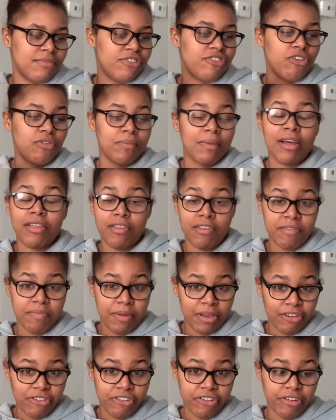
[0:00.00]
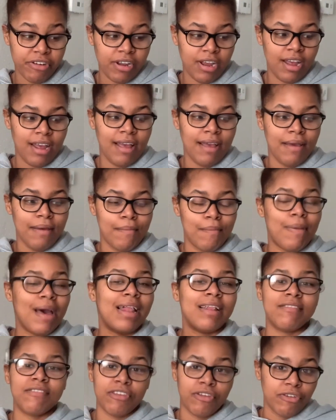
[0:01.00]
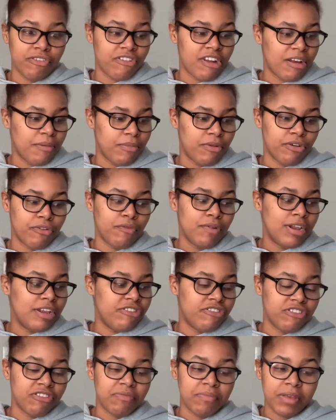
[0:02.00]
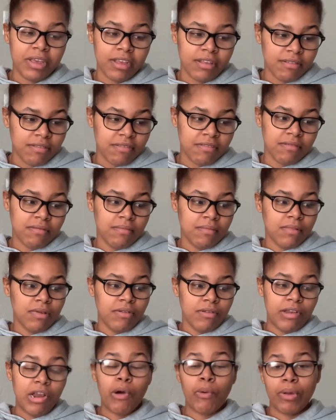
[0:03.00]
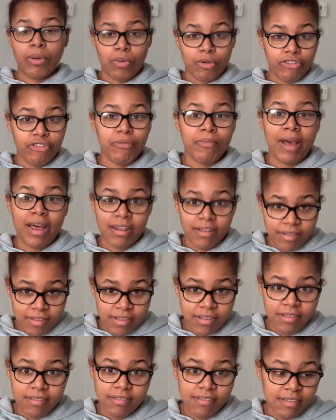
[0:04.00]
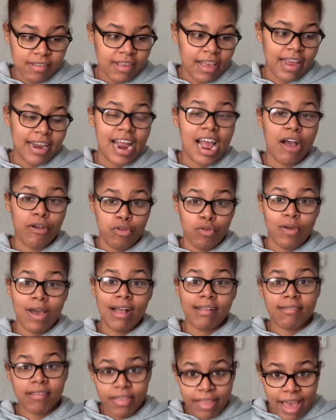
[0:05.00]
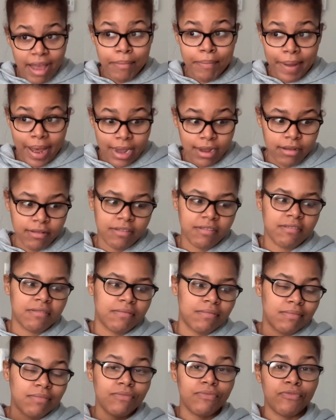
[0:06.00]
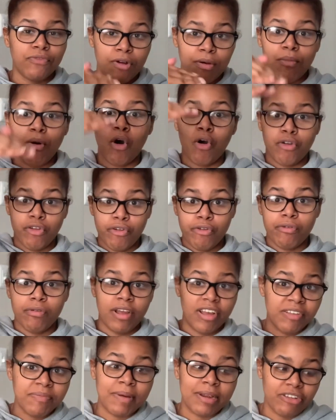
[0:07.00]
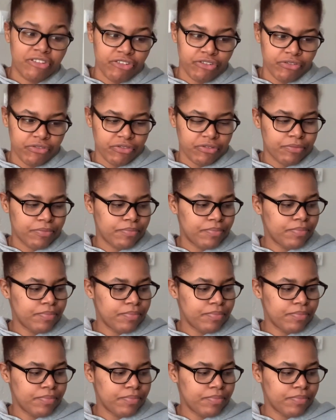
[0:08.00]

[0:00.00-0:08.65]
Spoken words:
shown by this picture, balancing your checkbook really just means knowing what your balance is and how you got to that balance from all your expenditures.